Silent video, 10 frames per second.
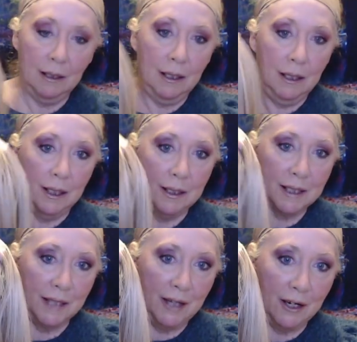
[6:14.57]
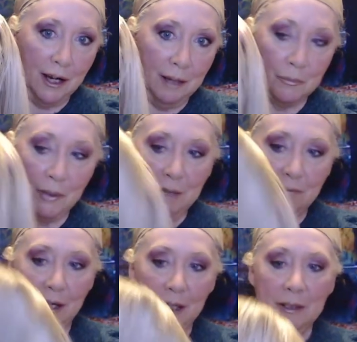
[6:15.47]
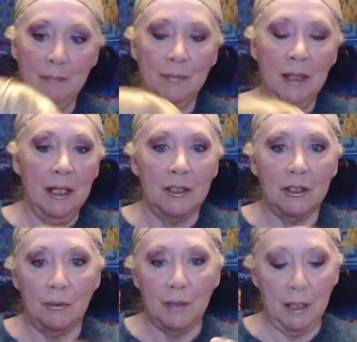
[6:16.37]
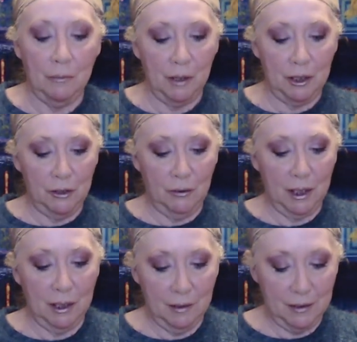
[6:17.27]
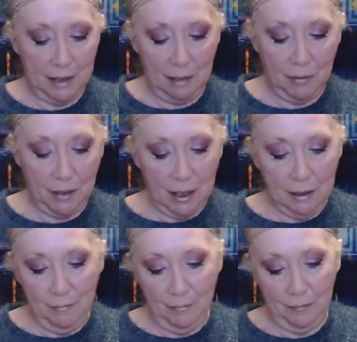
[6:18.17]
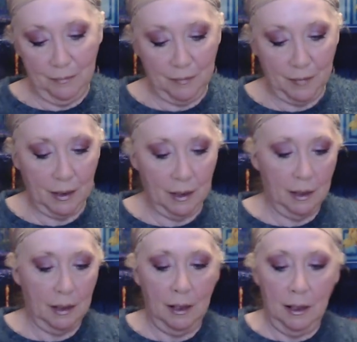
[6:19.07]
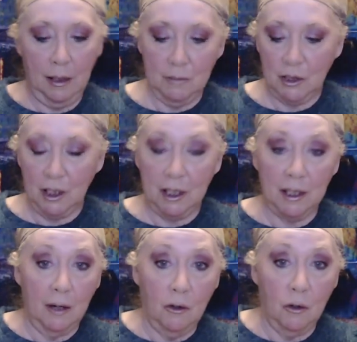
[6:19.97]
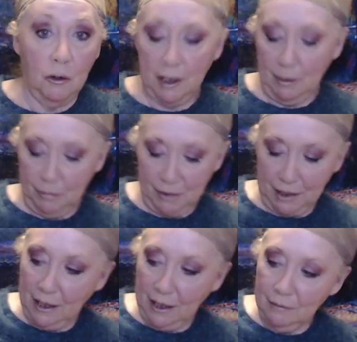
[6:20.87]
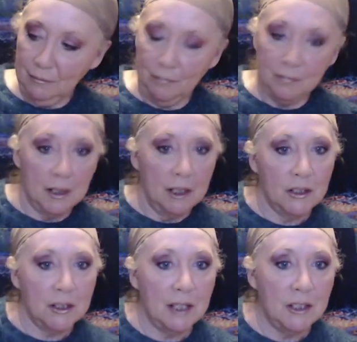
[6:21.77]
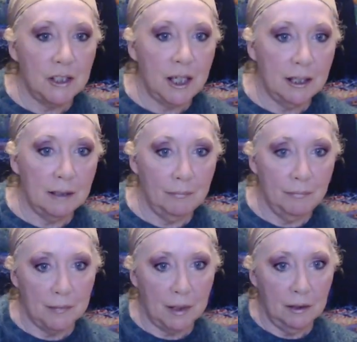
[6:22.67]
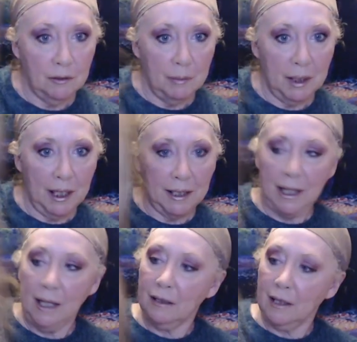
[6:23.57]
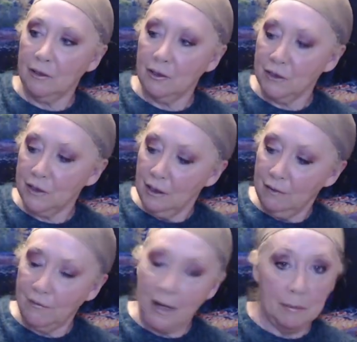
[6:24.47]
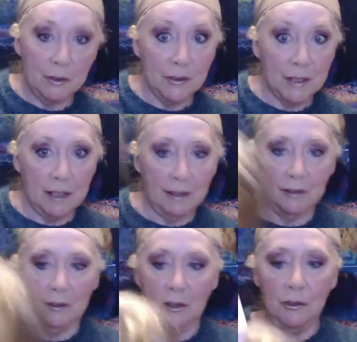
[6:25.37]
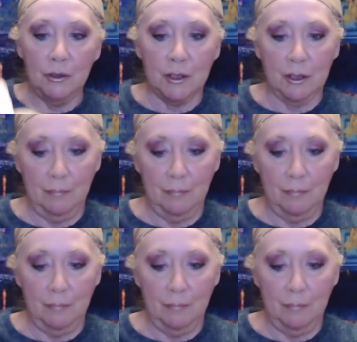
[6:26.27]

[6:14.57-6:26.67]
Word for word: And it's got that ombre effect. So again, we're going to do the same thing. I'm just going to hold it upside down. Just kind of shake it a little bit like that. Let those fibers get a little loose.